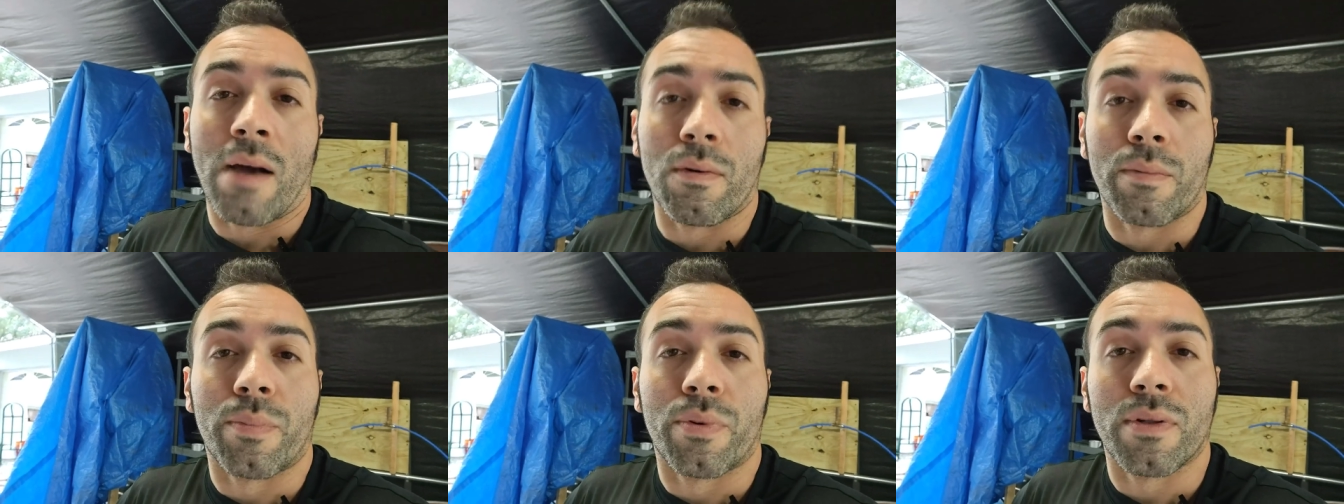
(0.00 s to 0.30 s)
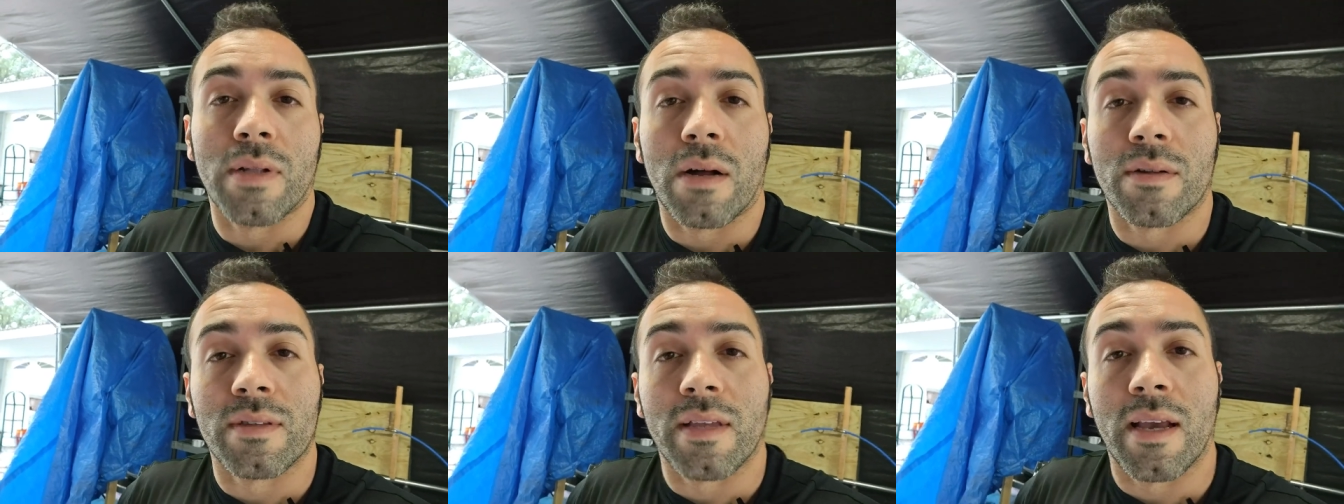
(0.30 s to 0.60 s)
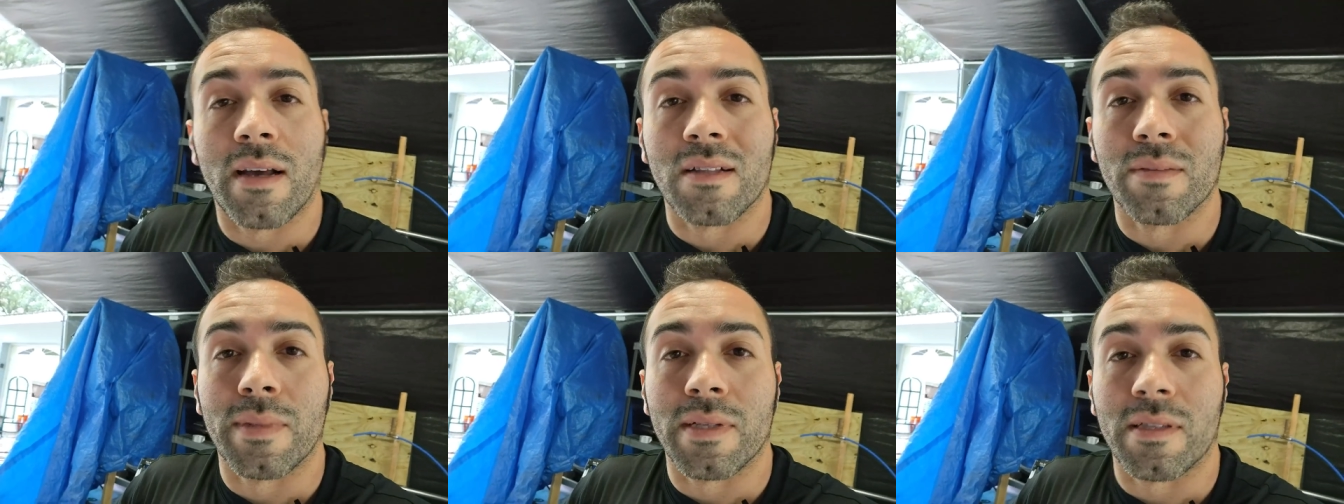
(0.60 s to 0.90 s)
would pull out the
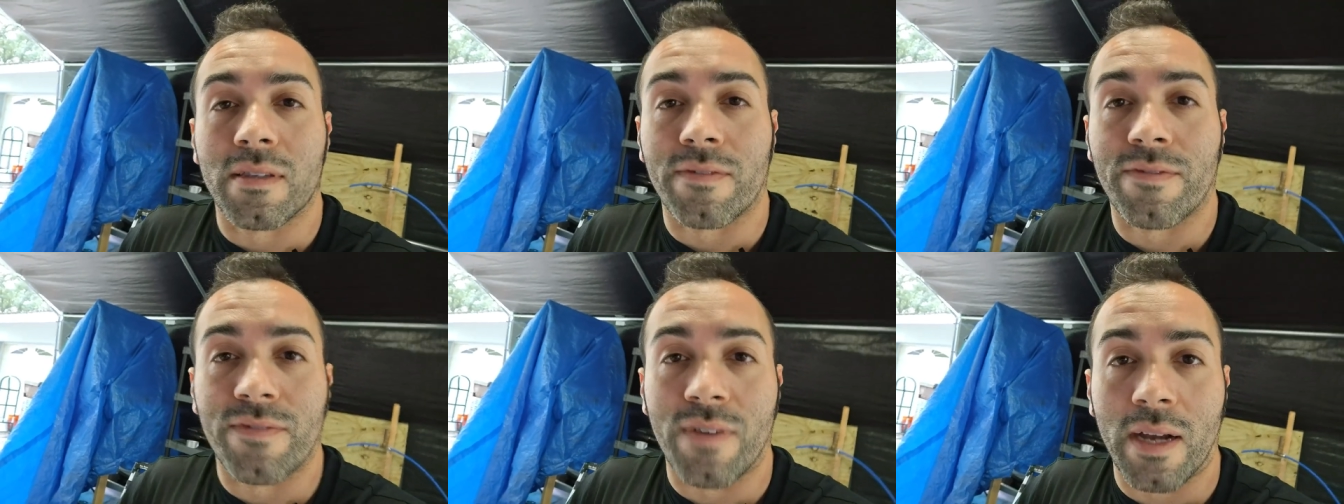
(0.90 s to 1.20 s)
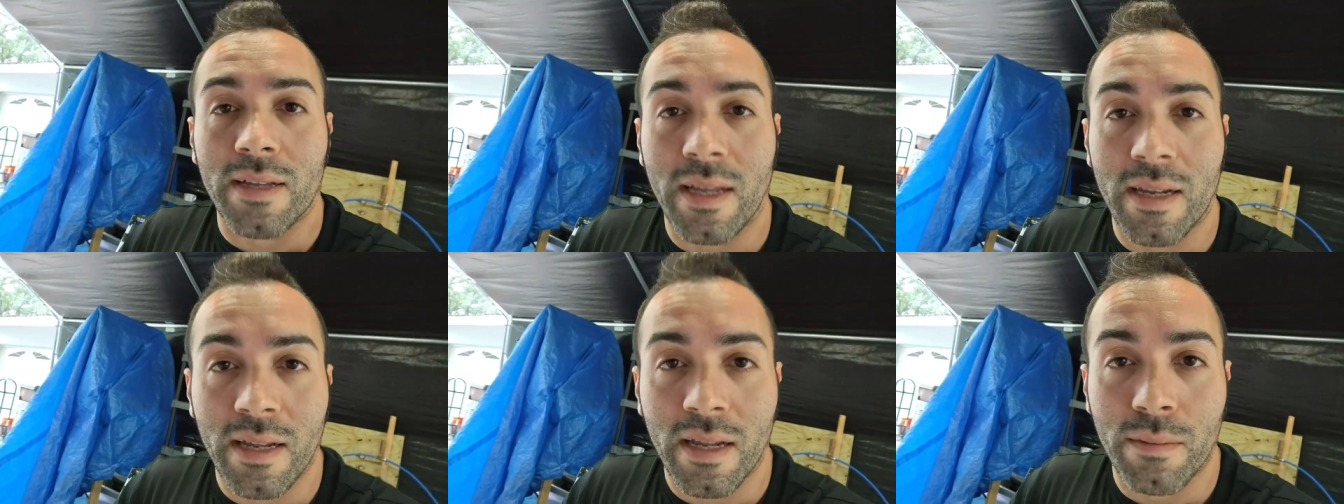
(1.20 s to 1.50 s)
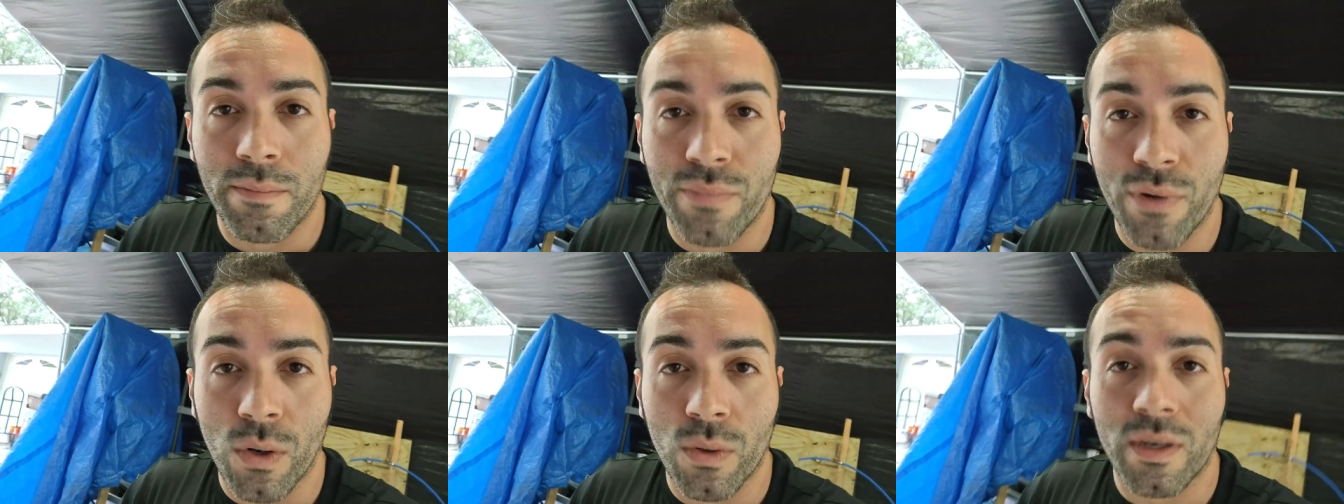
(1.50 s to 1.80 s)
element to find that it
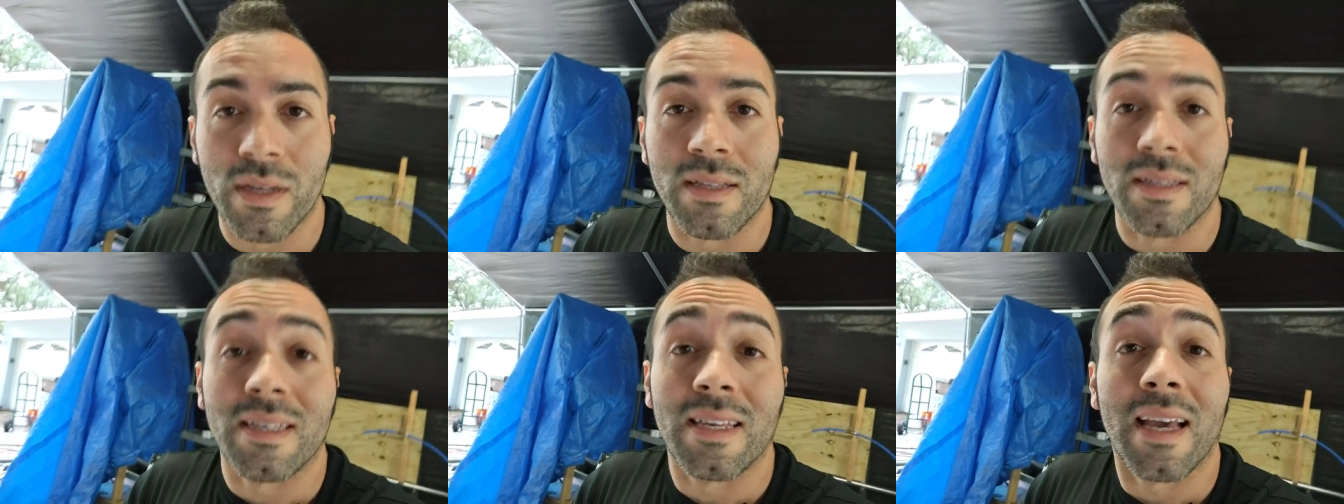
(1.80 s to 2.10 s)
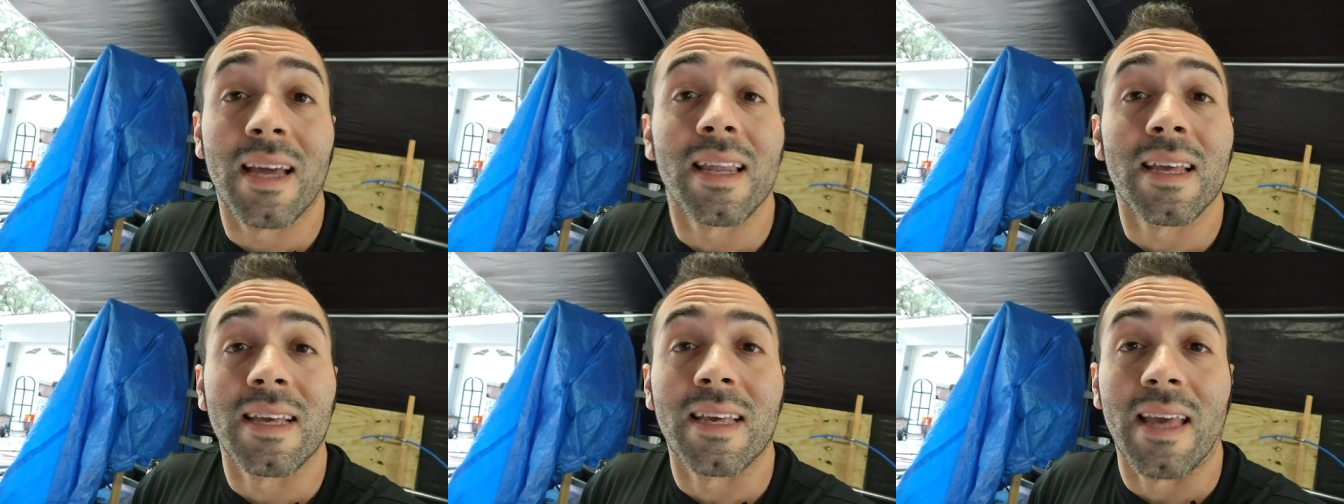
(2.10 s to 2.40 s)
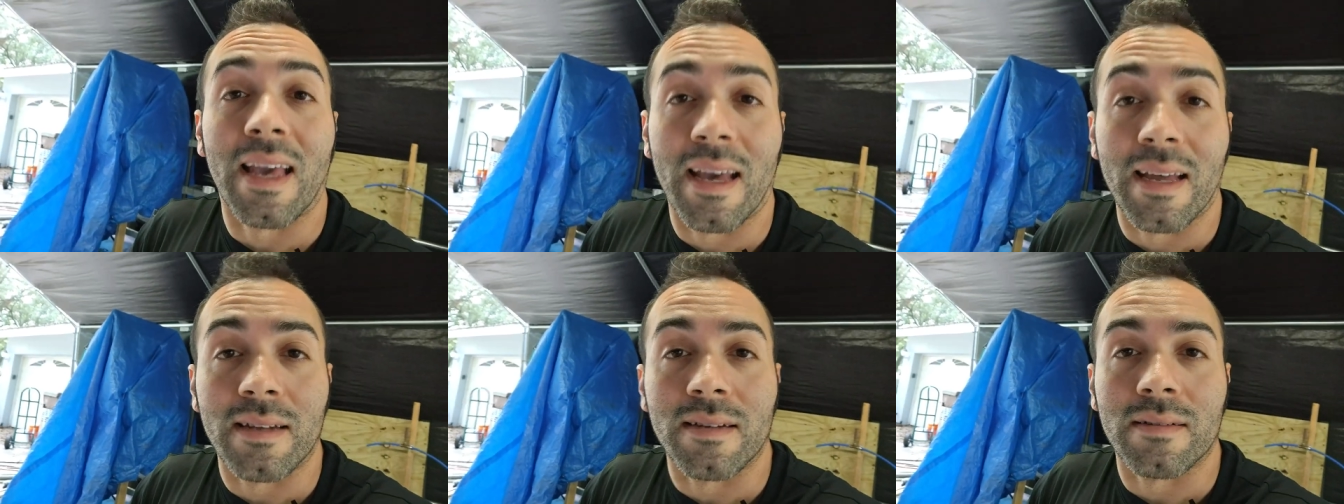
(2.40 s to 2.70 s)
had broken yet
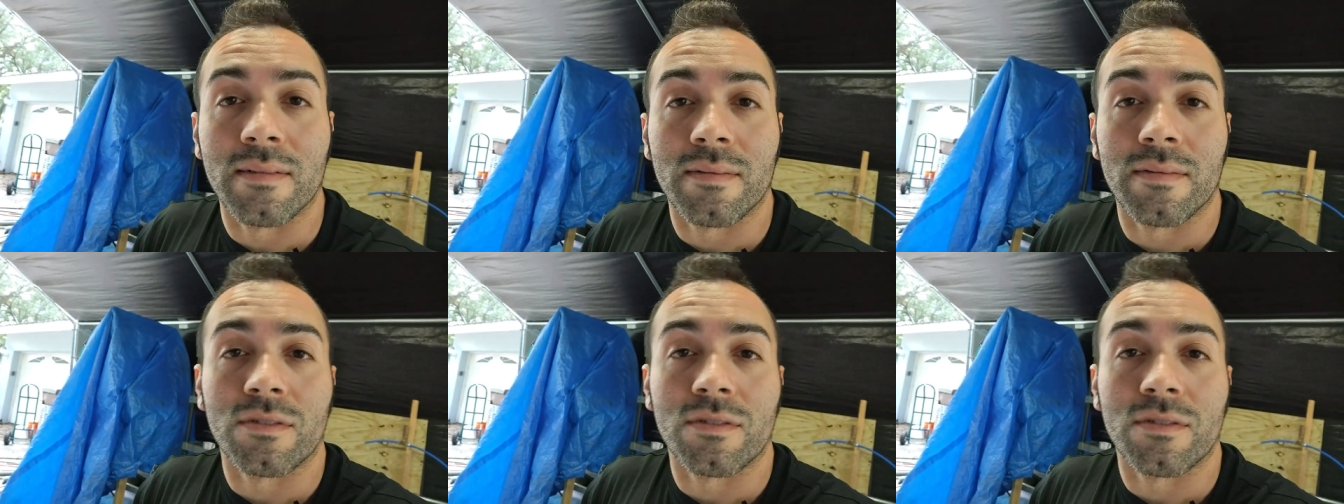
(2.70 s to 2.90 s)
again.